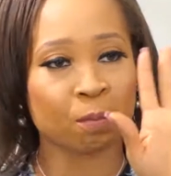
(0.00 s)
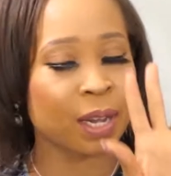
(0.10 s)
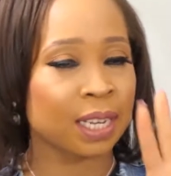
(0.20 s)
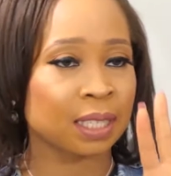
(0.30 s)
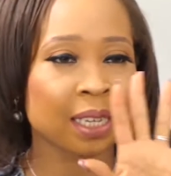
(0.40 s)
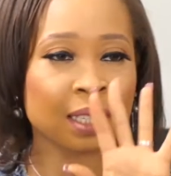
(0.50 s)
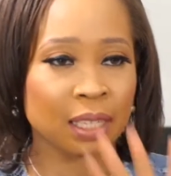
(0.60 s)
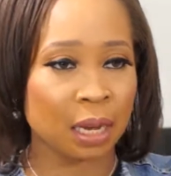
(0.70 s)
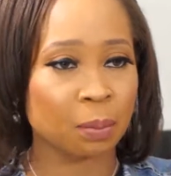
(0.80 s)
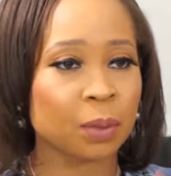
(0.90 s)
basic
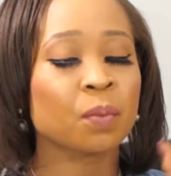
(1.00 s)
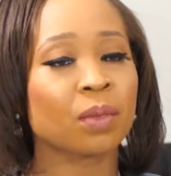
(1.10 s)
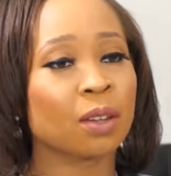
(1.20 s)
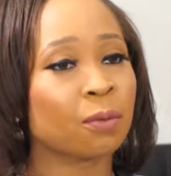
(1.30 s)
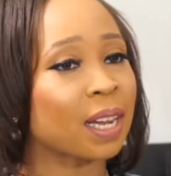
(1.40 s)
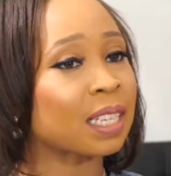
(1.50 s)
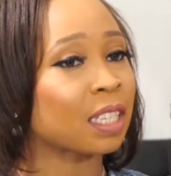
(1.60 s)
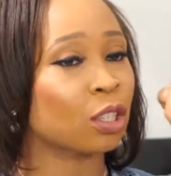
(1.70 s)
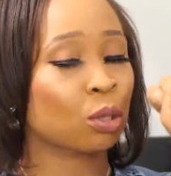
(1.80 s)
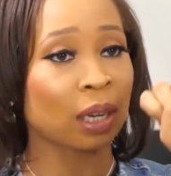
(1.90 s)
steps. The first
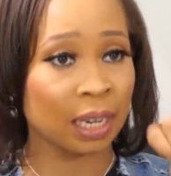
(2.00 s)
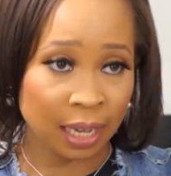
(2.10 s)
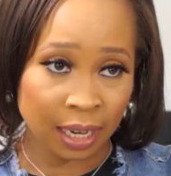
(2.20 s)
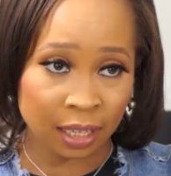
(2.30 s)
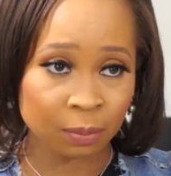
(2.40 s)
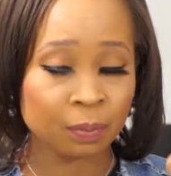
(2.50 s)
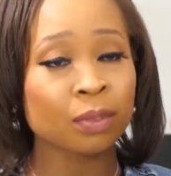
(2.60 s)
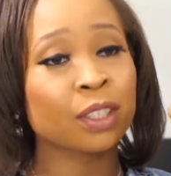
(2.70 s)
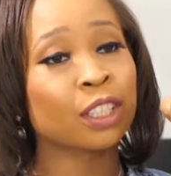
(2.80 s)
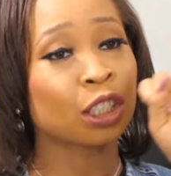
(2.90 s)
is to clean,
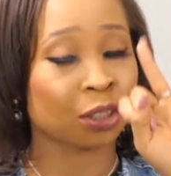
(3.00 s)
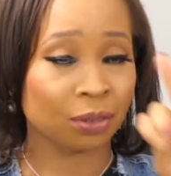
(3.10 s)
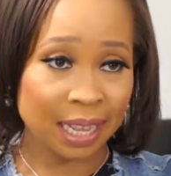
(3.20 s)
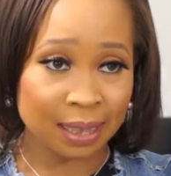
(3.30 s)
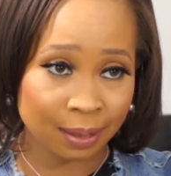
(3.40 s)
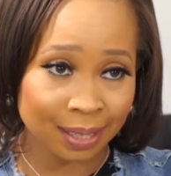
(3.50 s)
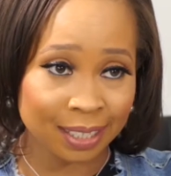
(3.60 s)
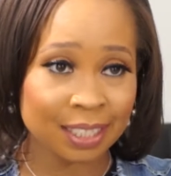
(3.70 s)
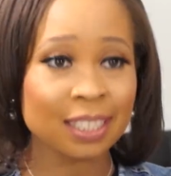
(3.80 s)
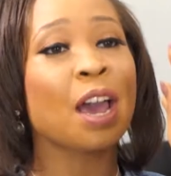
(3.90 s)
strengthen,
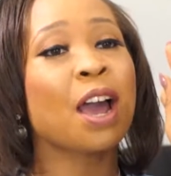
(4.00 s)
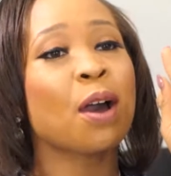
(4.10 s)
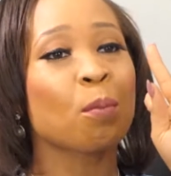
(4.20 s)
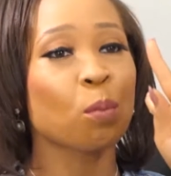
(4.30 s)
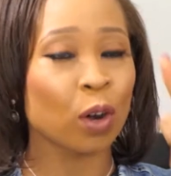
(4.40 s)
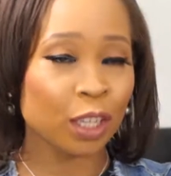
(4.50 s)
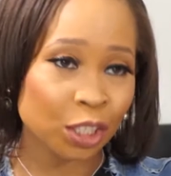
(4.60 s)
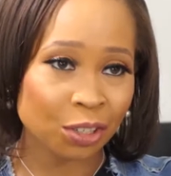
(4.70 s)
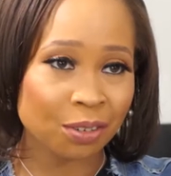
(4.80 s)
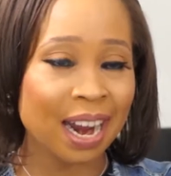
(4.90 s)

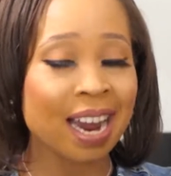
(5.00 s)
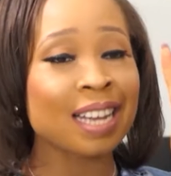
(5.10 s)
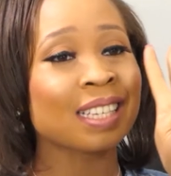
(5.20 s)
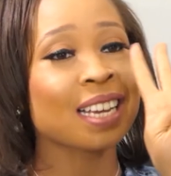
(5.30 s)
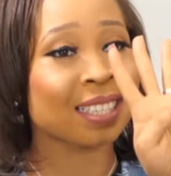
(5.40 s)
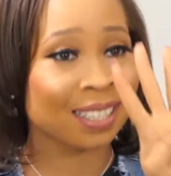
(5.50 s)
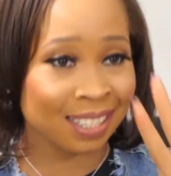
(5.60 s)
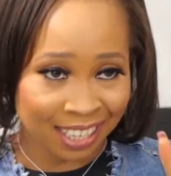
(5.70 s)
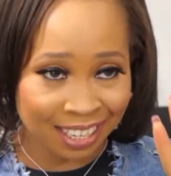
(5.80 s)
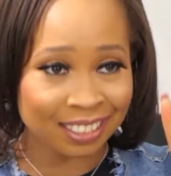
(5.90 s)
moisturize,
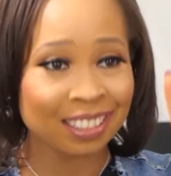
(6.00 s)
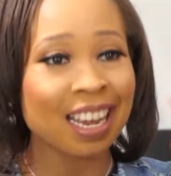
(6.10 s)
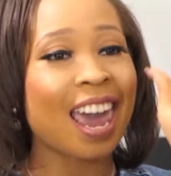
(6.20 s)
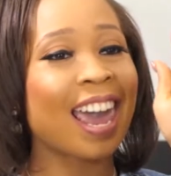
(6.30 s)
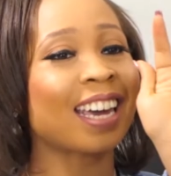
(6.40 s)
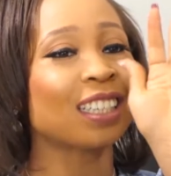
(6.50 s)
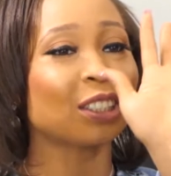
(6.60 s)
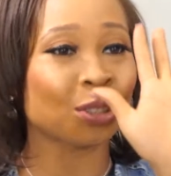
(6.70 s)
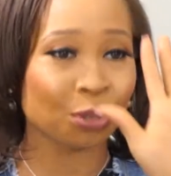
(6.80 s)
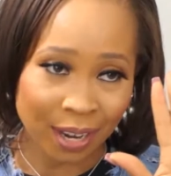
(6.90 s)
seal, and
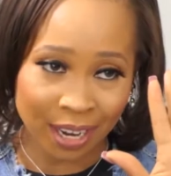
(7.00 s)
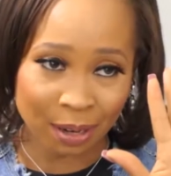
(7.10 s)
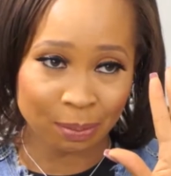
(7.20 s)
trim.